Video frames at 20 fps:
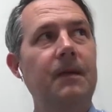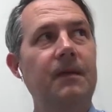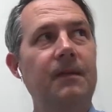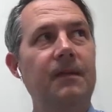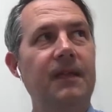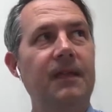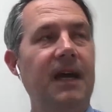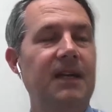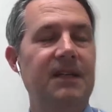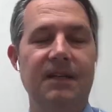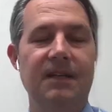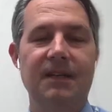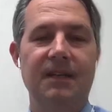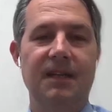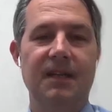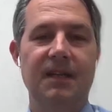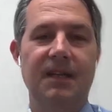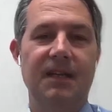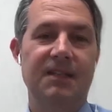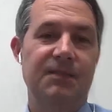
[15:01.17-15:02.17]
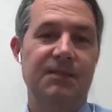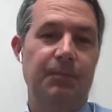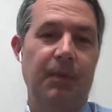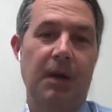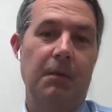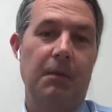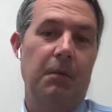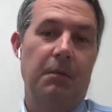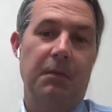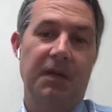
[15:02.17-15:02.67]
That it's
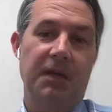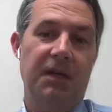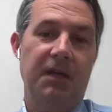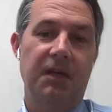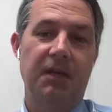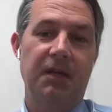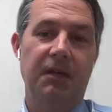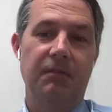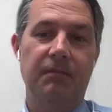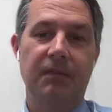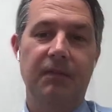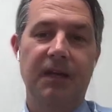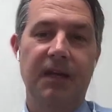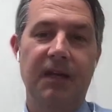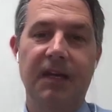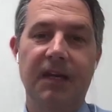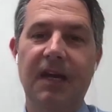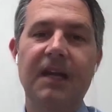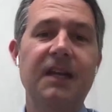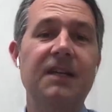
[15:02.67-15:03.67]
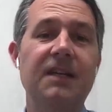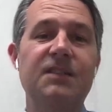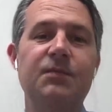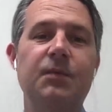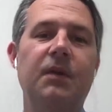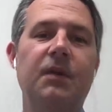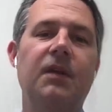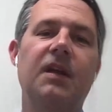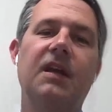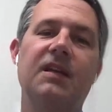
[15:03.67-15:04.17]
probably good. And it's
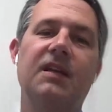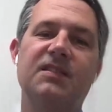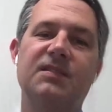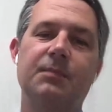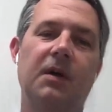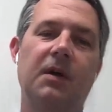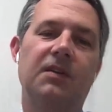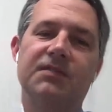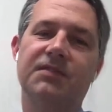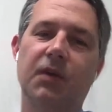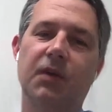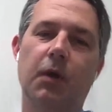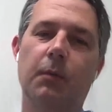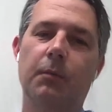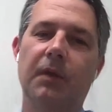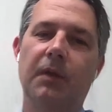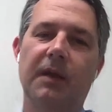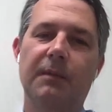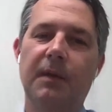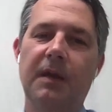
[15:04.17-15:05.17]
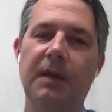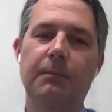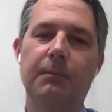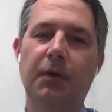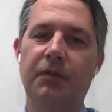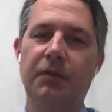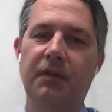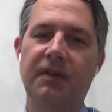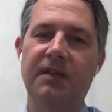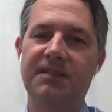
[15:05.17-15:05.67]
really a small scope. Like in
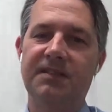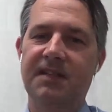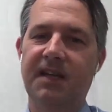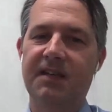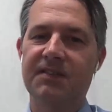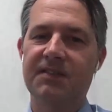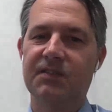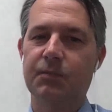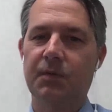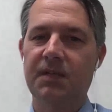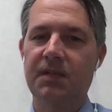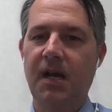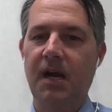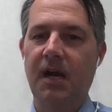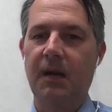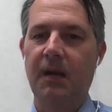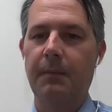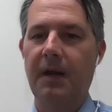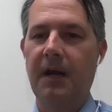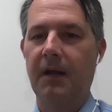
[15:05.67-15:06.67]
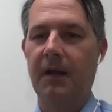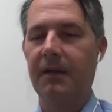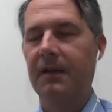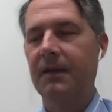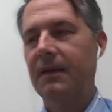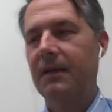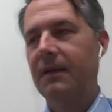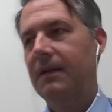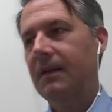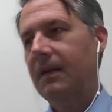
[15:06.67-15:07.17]
both of these cases, we're talking about
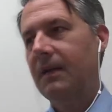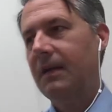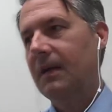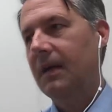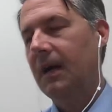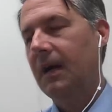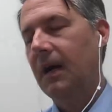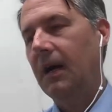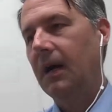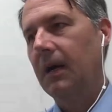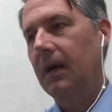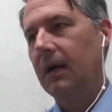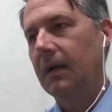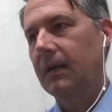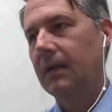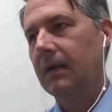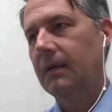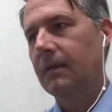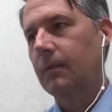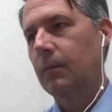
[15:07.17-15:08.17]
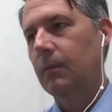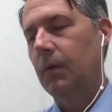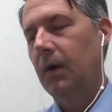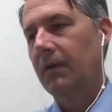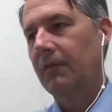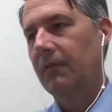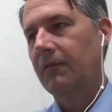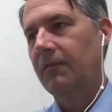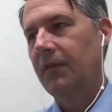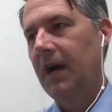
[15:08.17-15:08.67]

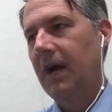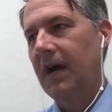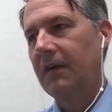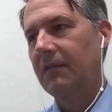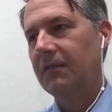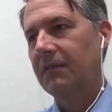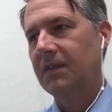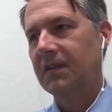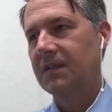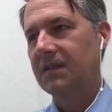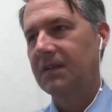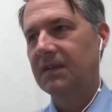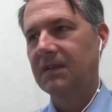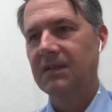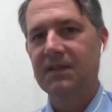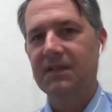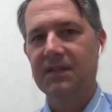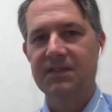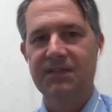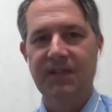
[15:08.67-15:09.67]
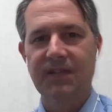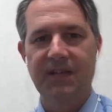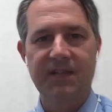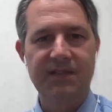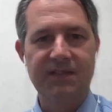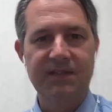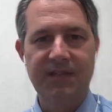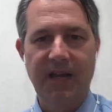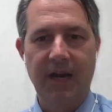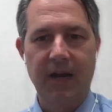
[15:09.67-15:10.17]
what, 5 to
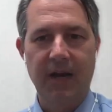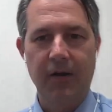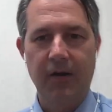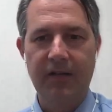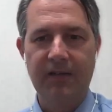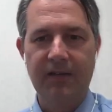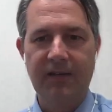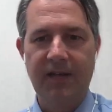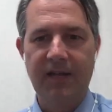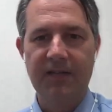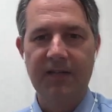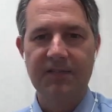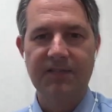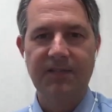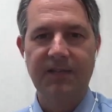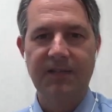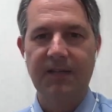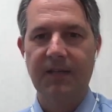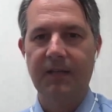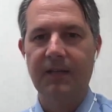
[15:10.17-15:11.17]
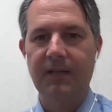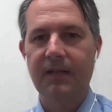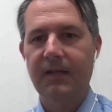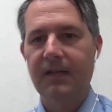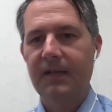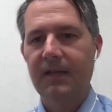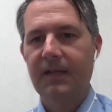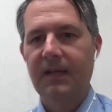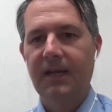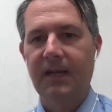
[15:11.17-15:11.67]
6 aggregate tests and
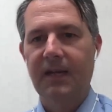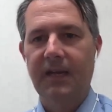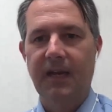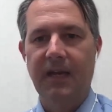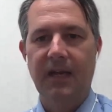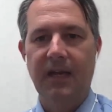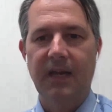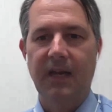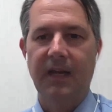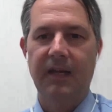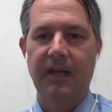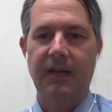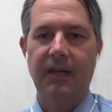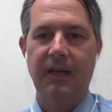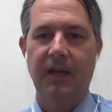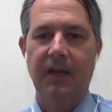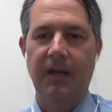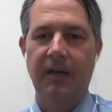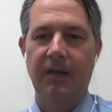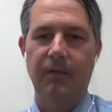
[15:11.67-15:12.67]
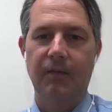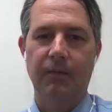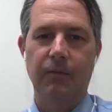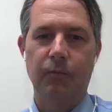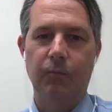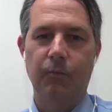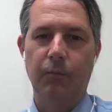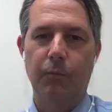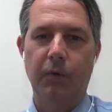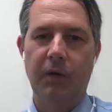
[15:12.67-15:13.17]

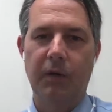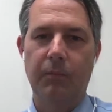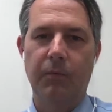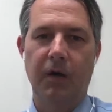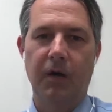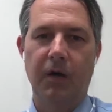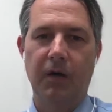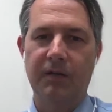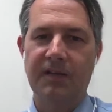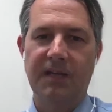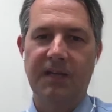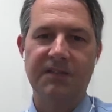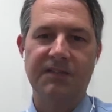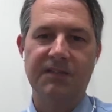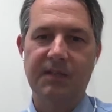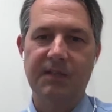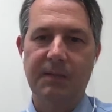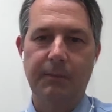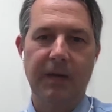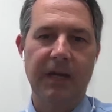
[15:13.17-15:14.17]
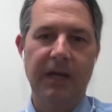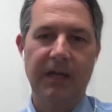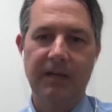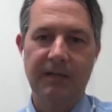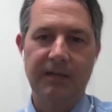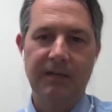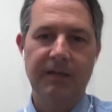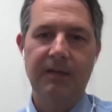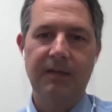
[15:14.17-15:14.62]
rebar, tensile, and bend